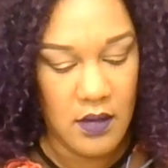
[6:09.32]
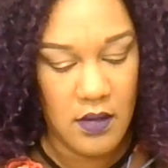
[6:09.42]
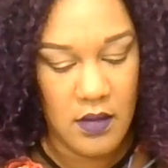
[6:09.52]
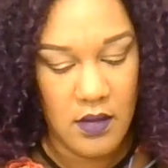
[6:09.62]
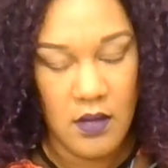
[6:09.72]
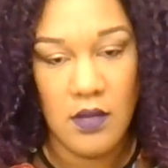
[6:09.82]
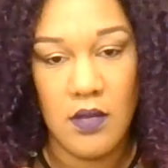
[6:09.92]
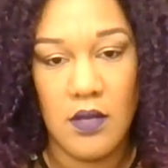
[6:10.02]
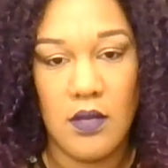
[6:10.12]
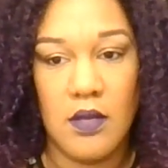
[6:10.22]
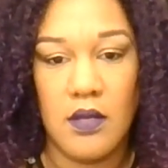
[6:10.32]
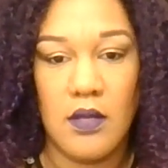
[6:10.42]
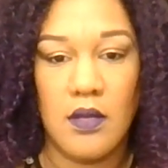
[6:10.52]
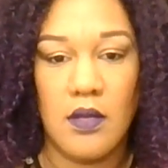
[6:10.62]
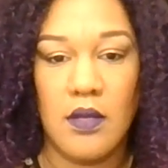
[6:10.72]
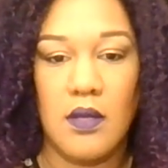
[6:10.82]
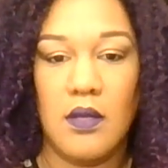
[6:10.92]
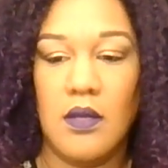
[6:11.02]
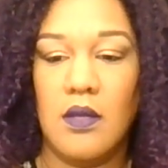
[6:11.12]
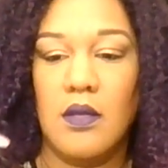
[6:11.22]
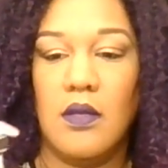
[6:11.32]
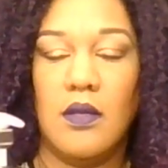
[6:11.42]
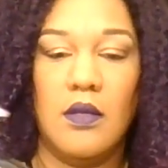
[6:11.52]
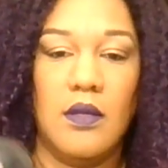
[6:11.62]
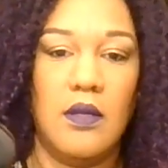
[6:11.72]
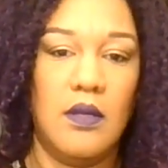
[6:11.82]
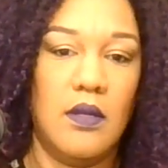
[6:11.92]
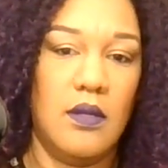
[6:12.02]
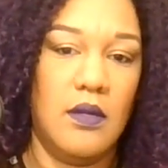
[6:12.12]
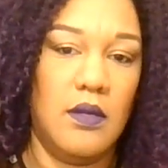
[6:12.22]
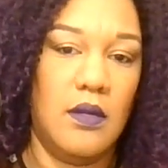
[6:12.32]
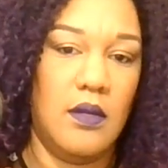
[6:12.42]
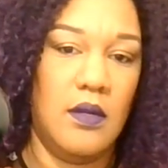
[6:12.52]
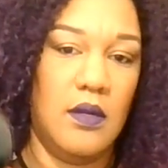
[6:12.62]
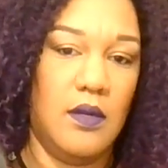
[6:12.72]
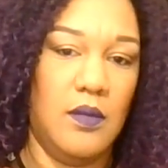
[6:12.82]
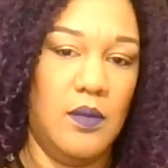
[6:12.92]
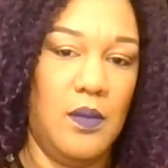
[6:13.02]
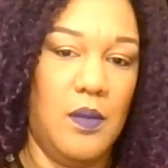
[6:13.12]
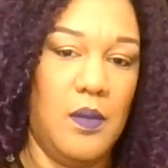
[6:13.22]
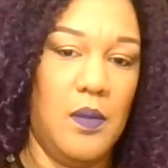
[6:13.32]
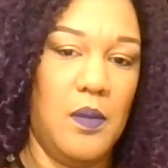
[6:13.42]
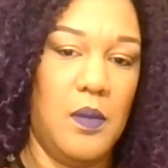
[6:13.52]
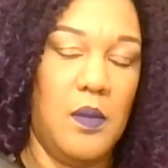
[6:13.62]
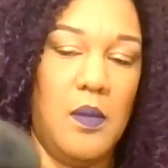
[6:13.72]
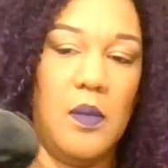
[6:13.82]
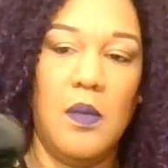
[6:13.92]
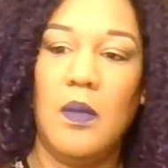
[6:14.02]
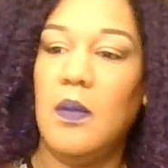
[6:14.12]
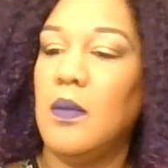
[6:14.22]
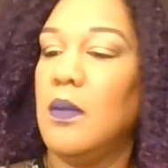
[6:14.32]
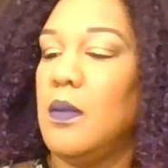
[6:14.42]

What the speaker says: Nobody speaks.